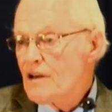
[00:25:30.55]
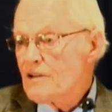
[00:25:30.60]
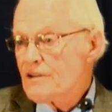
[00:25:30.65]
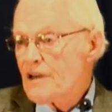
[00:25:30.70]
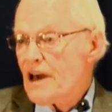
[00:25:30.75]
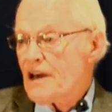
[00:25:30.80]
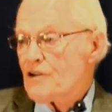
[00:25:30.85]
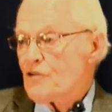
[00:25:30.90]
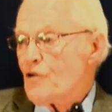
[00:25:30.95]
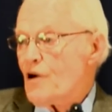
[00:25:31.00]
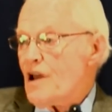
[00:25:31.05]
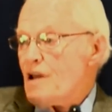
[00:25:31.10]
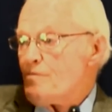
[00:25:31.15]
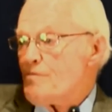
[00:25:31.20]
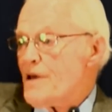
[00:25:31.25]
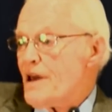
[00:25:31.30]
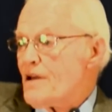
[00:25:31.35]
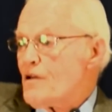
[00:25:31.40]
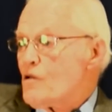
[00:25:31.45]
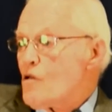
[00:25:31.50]
They had great
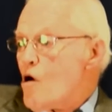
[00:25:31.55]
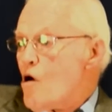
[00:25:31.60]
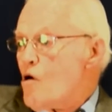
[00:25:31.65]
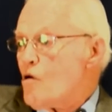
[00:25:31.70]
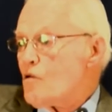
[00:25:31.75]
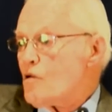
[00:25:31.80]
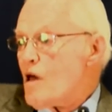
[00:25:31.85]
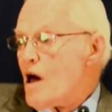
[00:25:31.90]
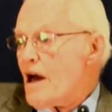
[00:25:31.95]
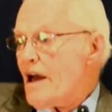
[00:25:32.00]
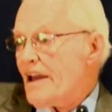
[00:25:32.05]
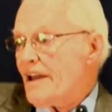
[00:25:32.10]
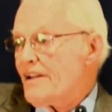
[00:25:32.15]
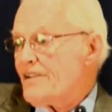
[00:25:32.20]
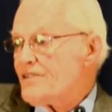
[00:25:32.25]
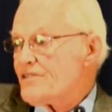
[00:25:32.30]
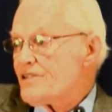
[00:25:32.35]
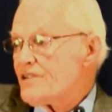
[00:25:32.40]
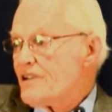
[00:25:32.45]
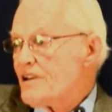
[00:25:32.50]
big long
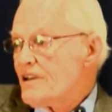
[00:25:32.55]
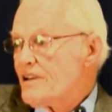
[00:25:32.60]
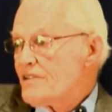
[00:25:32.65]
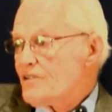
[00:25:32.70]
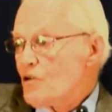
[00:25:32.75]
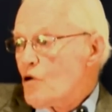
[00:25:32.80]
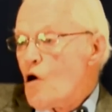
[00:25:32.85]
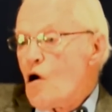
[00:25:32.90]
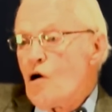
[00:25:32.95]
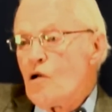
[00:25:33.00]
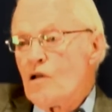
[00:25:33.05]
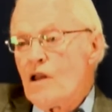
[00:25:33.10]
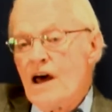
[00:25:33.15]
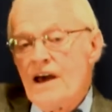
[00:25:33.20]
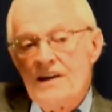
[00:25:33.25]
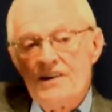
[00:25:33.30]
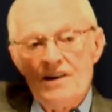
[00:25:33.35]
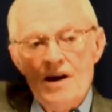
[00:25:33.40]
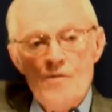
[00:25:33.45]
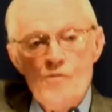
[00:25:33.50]
lines. They're all
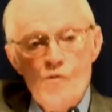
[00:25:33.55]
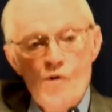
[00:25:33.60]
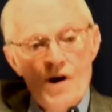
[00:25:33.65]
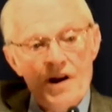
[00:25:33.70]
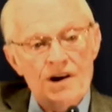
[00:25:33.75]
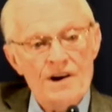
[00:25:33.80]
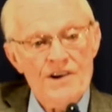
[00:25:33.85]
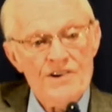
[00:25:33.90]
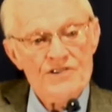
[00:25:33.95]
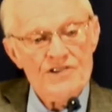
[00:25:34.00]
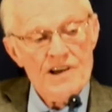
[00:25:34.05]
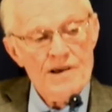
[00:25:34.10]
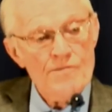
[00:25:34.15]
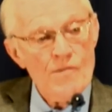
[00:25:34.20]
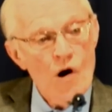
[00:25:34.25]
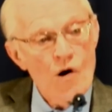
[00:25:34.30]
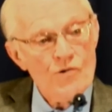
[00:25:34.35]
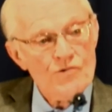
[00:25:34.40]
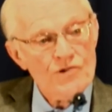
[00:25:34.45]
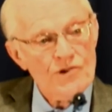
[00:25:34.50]
lined up waiting to see
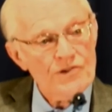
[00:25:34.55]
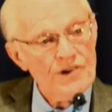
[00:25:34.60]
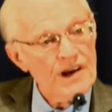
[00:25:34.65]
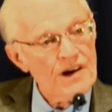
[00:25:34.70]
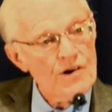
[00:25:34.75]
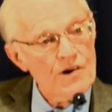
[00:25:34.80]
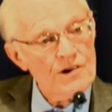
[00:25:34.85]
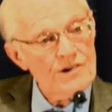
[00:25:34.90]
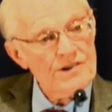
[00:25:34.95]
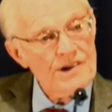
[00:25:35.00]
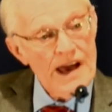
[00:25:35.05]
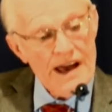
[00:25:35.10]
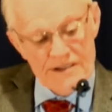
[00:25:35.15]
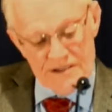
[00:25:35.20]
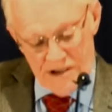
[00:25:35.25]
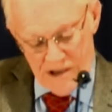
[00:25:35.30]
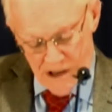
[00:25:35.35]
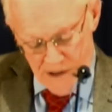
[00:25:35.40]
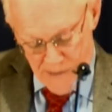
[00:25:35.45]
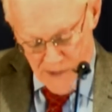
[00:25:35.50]
Moses. He couldn't get
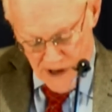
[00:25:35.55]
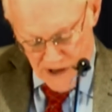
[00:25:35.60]
to them.